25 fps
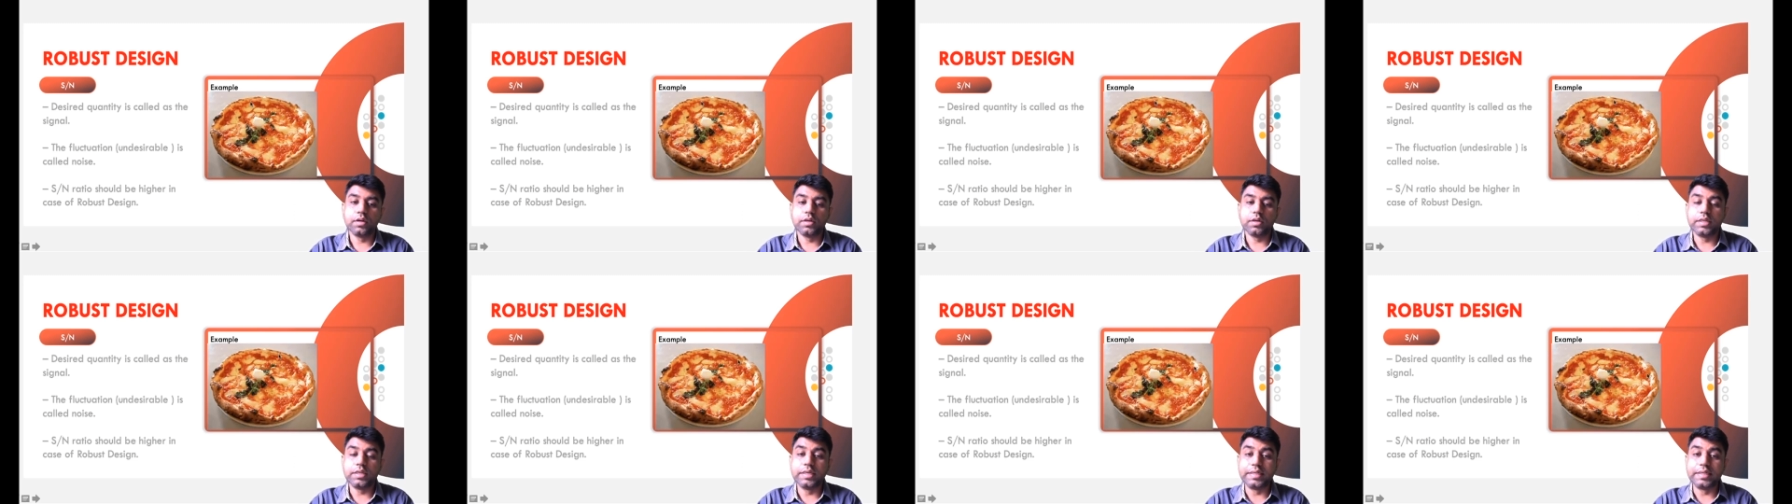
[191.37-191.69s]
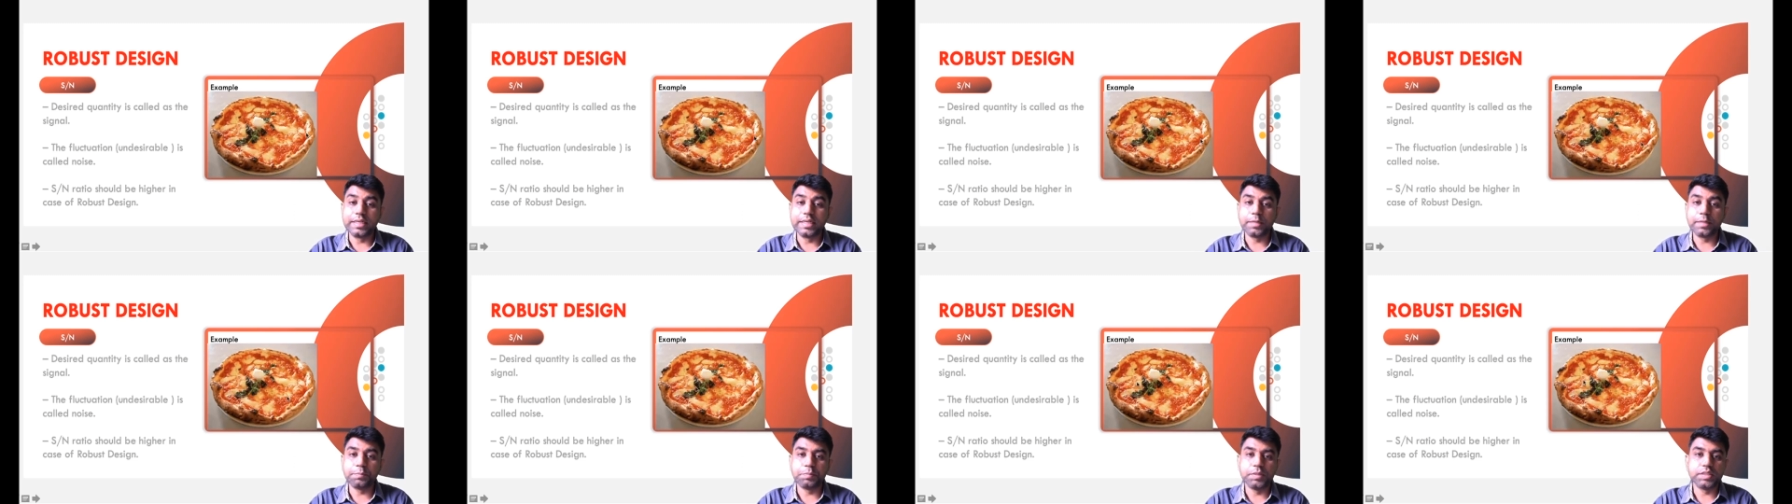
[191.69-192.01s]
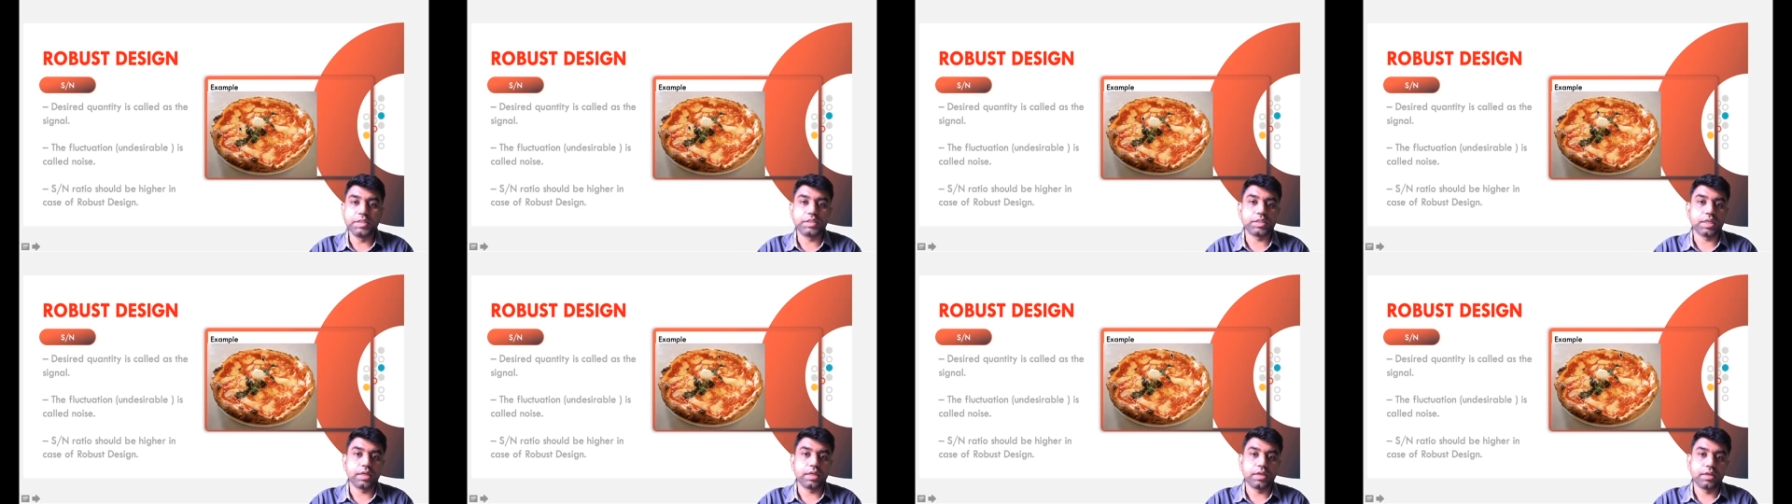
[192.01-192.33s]
eating
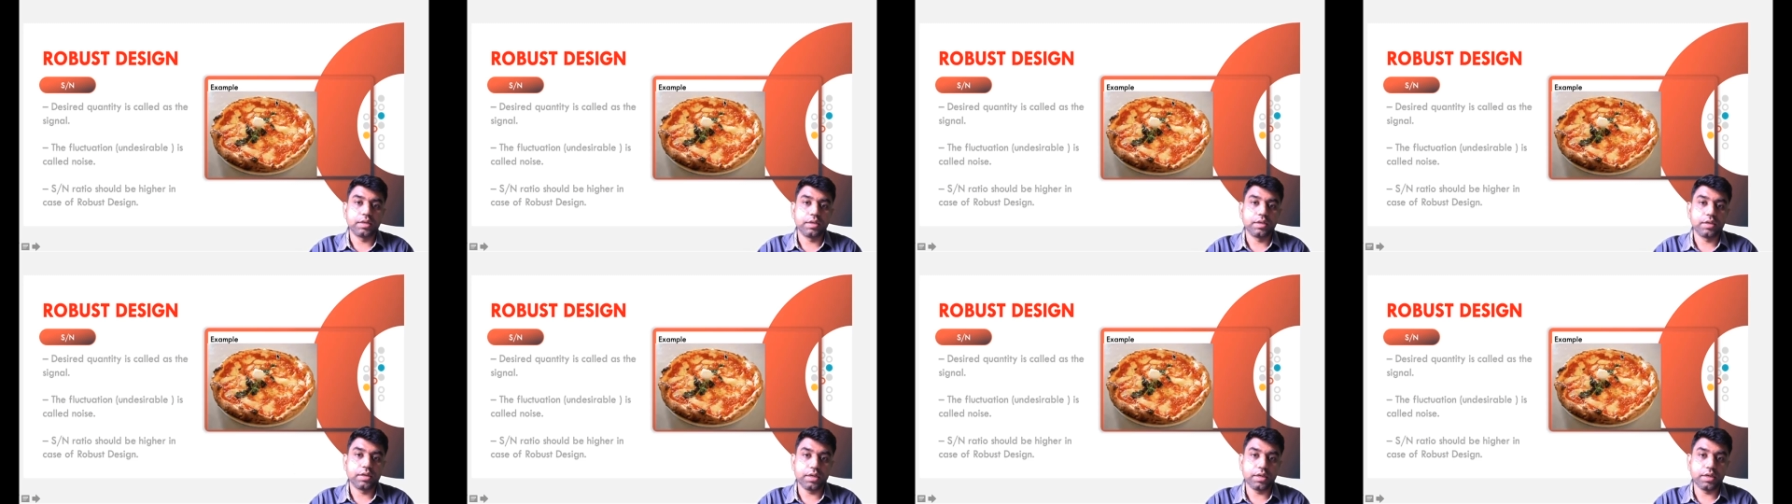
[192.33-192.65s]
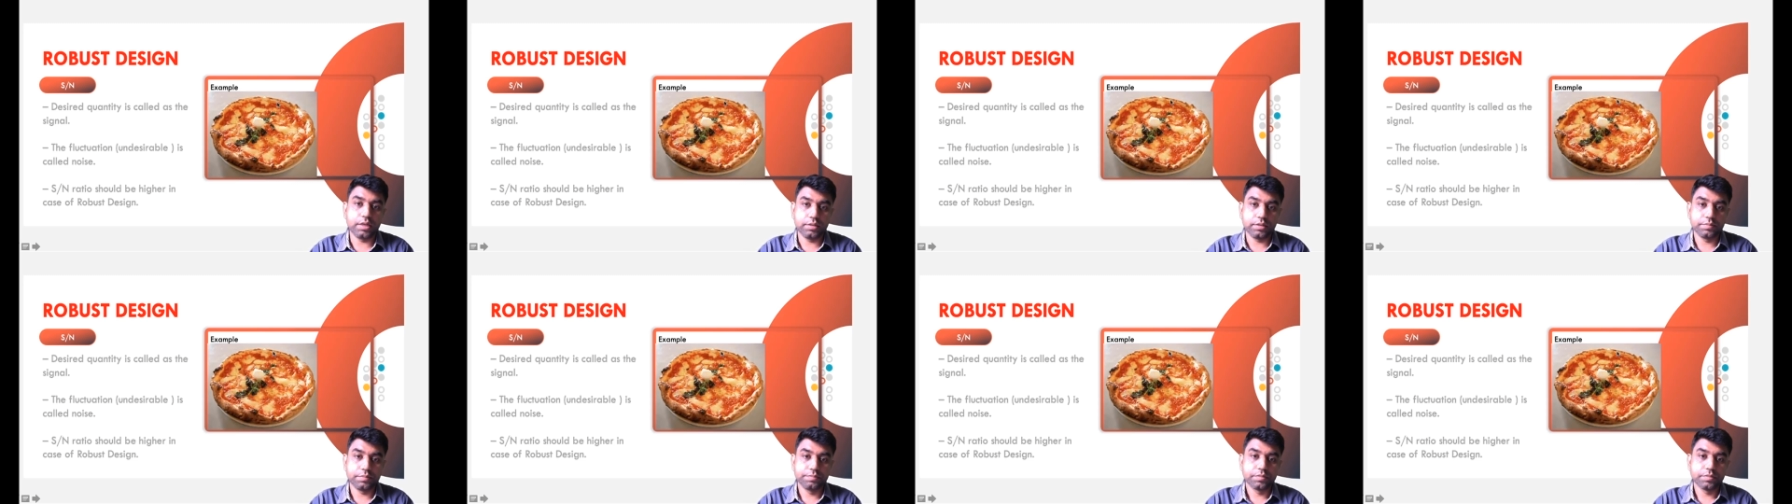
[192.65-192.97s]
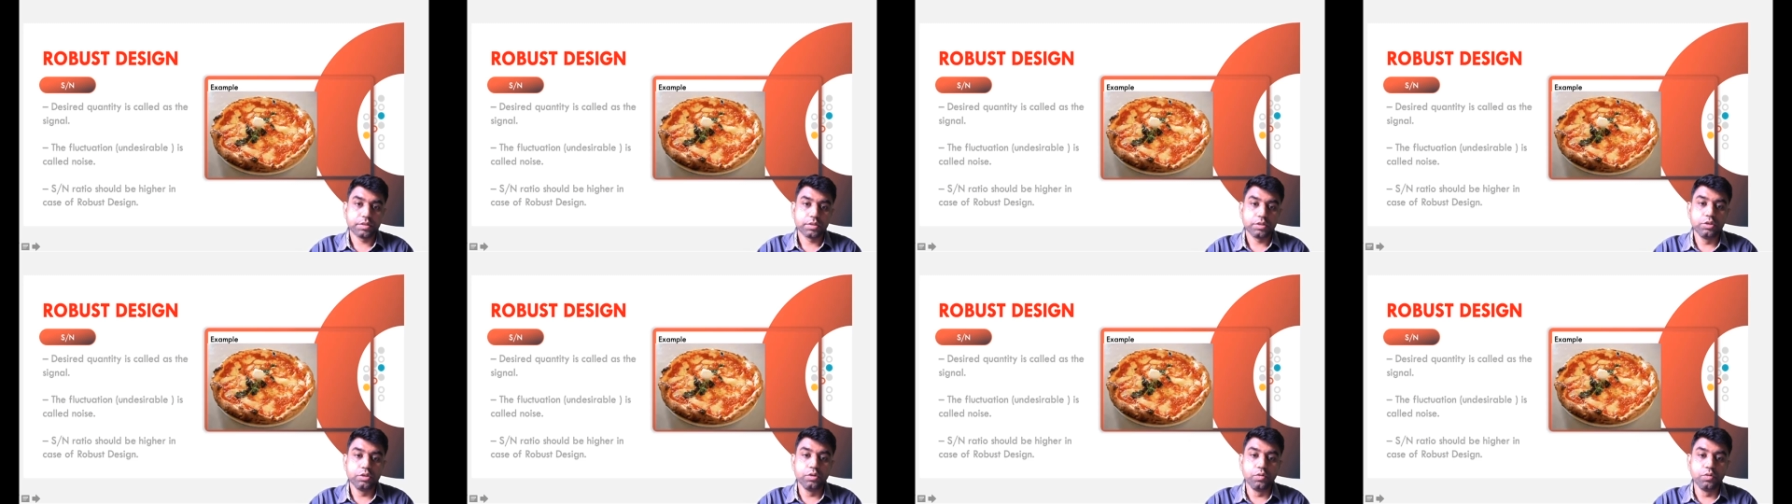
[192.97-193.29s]
pizza, right,
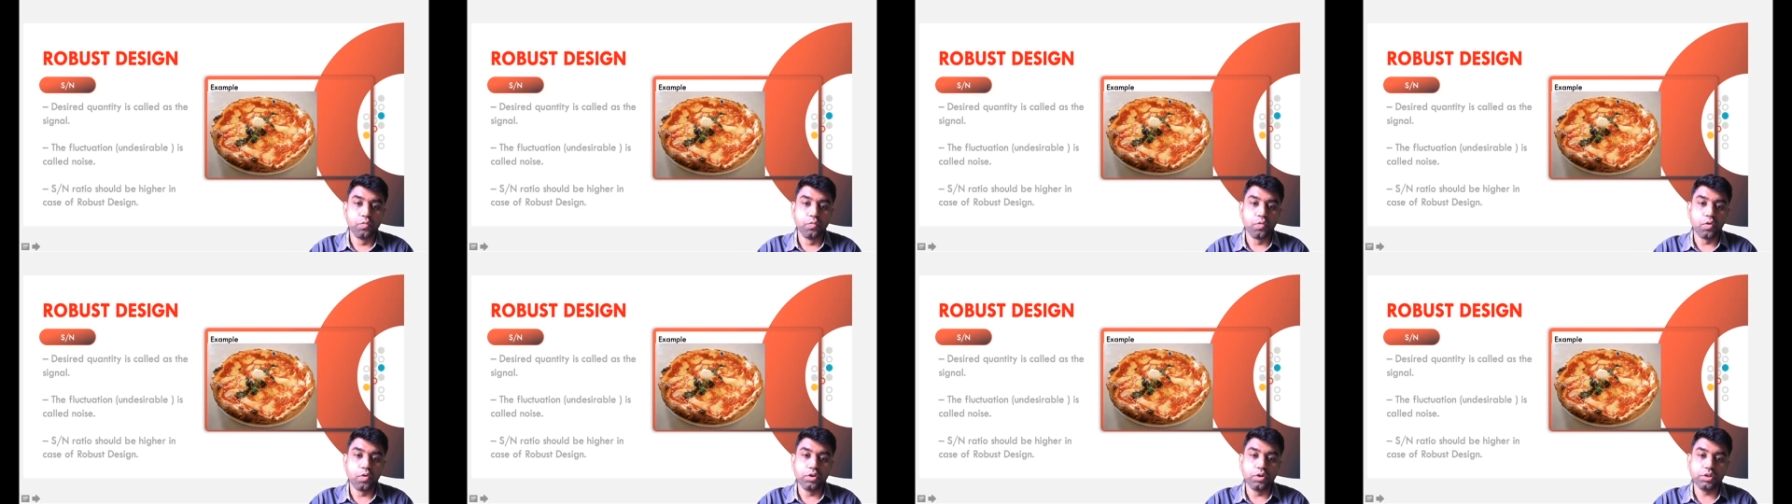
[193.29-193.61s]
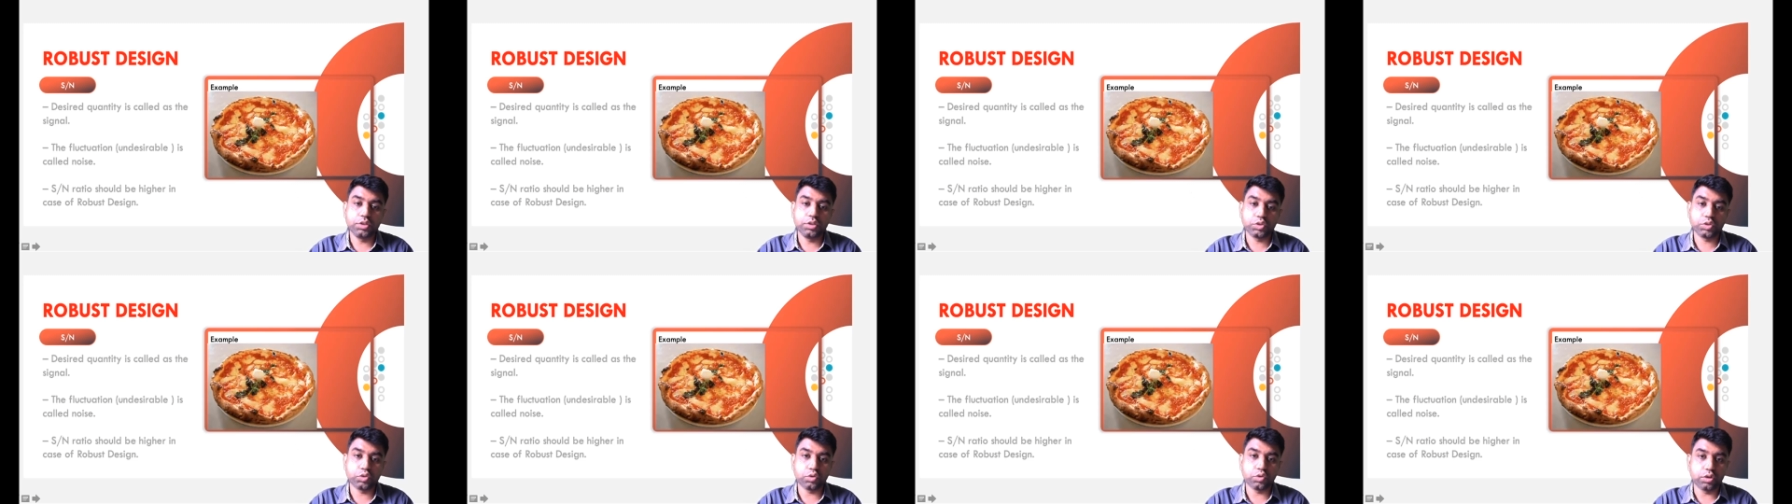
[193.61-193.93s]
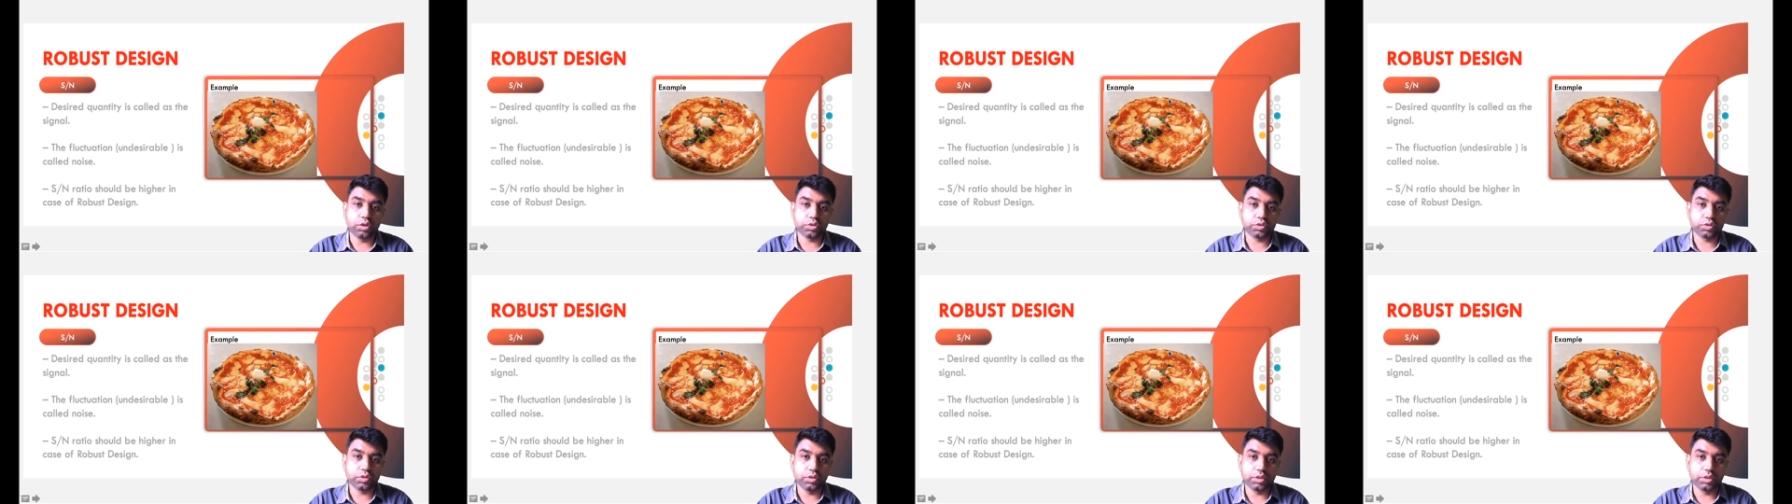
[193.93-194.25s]
you want
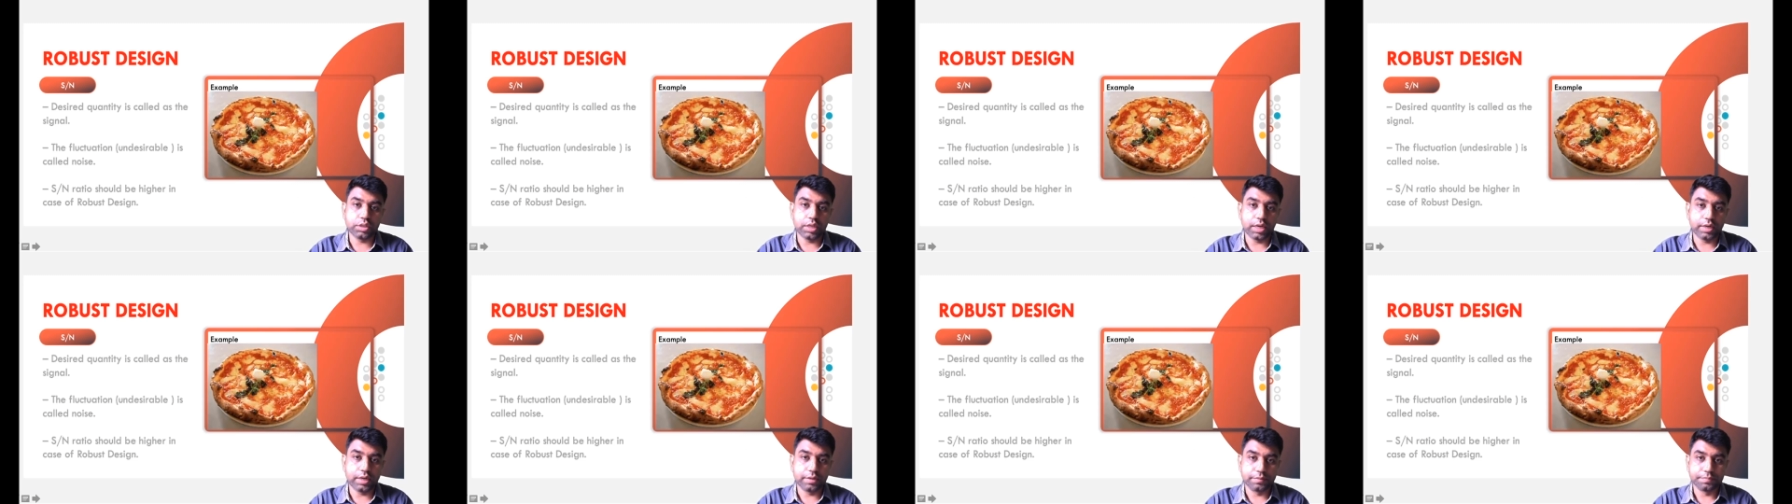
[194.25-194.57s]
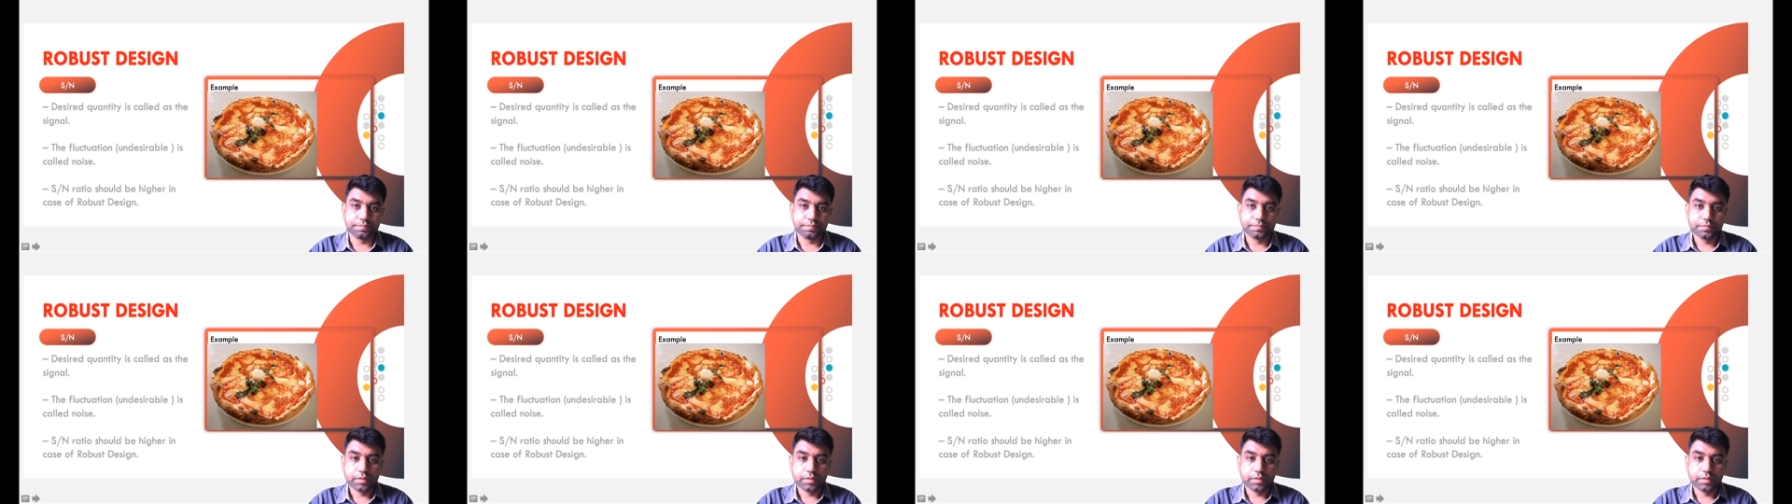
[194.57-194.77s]
sauce on that,